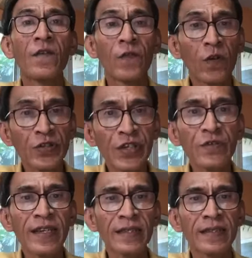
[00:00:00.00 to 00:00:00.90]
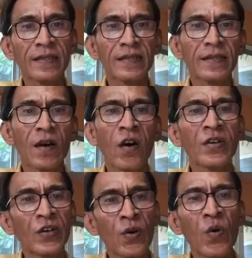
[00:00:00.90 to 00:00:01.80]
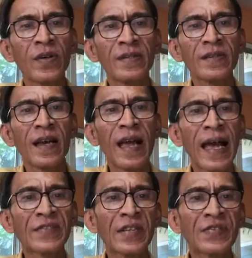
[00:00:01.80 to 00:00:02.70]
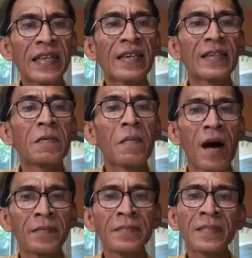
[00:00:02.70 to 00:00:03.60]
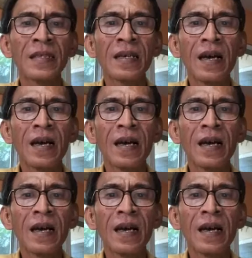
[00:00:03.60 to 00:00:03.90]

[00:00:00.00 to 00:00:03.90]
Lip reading: 4 children on her own. As a single mom,